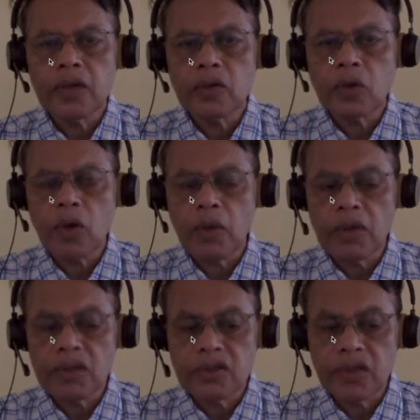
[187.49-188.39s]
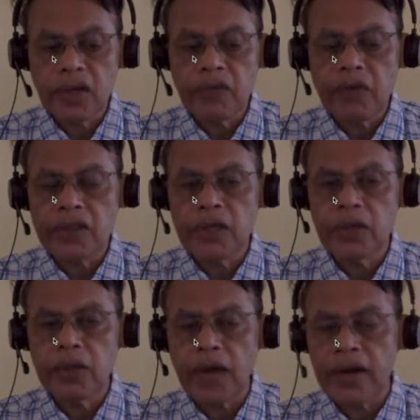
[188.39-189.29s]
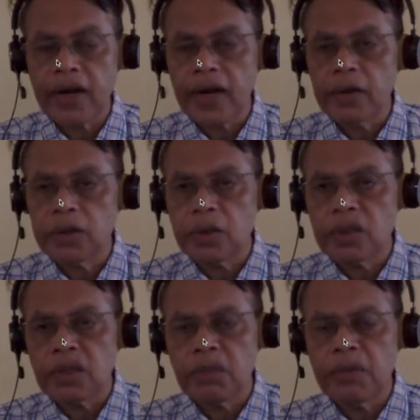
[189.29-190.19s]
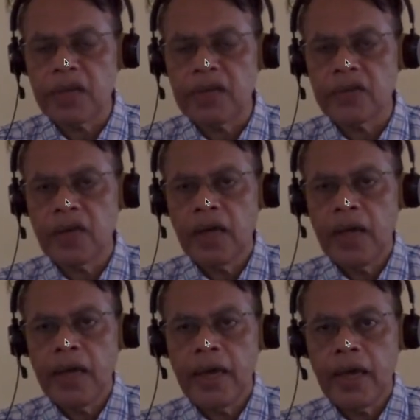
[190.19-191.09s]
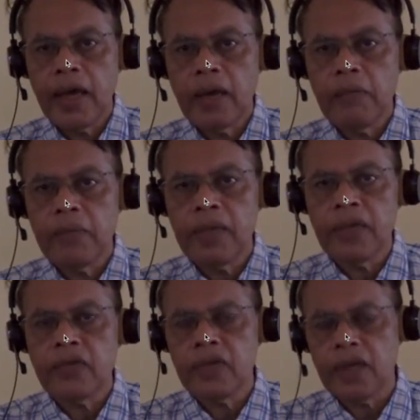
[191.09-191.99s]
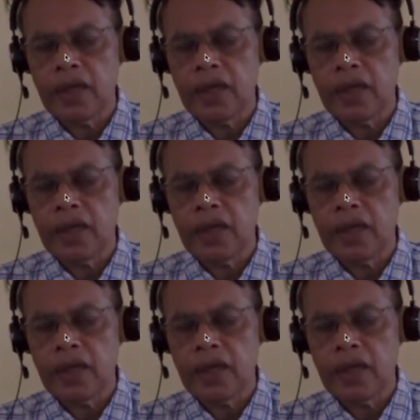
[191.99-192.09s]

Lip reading: common skin infection undergraduate students remember is A, B, C.